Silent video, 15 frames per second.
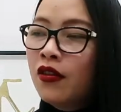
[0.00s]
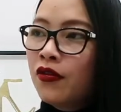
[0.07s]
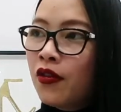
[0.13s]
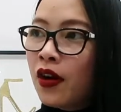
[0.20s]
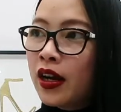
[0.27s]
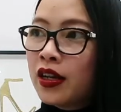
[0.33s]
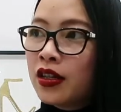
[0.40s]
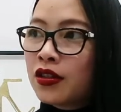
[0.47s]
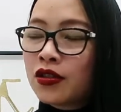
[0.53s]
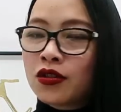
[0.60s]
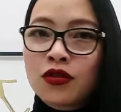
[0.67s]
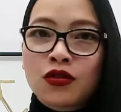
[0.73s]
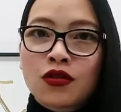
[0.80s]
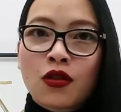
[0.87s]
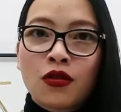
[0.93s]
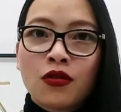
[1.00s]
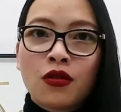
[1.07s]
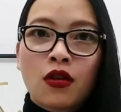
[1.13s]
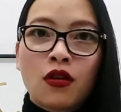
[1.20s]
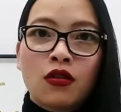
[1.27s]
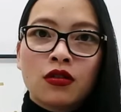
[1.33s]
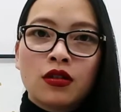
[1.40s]
find it so
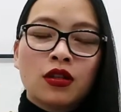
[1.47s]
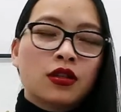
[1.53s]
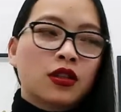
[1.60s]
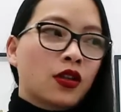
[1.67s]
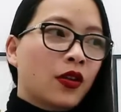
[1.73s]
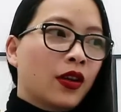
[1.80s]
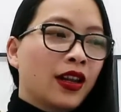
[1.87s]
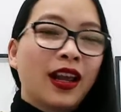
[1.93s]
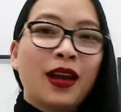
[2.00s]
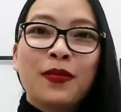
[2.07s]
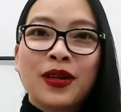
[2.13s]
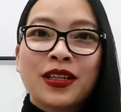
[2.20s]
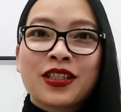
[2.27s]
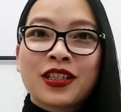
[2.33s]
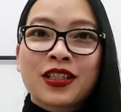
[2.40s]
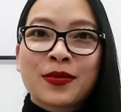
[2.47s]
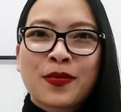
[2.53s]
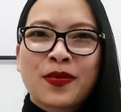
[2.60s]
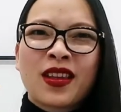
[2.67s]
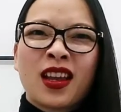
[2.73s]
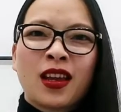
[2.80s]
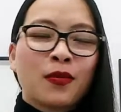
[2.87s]
odd. Sorry, let me just
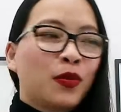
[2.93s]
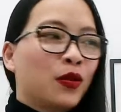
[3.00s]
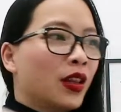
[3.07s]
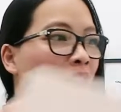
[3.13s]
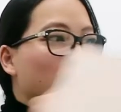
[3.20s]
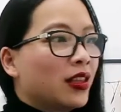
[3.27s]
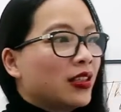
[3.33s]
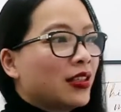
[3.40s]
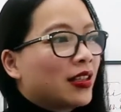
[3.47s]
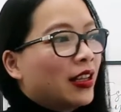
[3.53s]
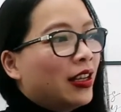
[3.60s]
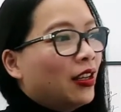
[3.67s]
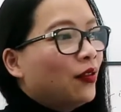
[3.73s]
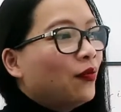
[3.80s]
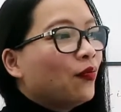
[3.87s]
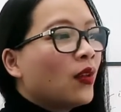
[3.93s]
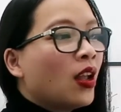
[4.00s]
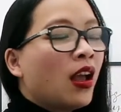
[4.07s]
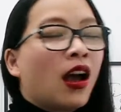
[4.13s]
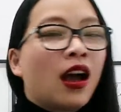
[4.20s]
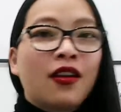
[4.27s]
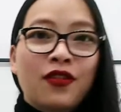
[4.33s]
pull out this sleeve.
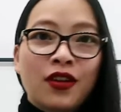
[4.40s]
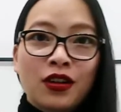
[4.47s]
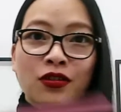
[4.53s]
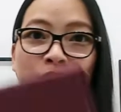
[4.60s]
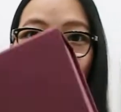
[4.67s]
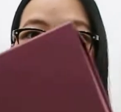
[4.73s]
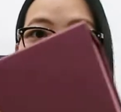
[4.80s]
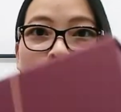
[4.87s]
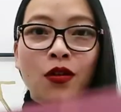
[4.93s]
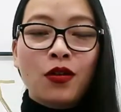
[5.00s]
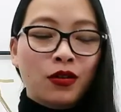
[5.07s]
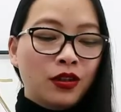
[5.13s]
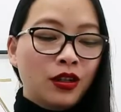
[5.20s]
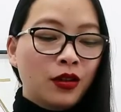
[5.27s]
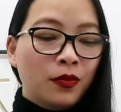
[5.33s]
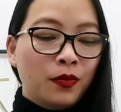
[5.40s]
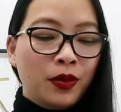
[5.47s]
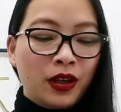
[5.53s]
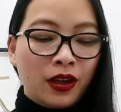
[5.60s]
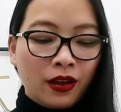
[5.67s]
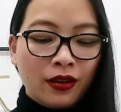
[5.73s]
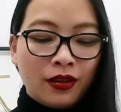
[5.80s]
I find it so odd
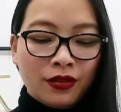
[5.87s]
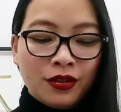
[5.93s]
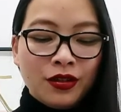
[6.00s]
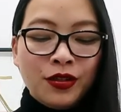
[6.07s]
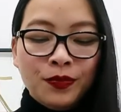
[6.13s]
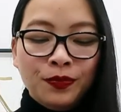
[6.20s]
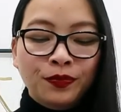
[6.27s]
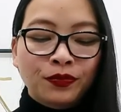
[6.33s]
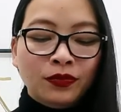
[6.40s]
because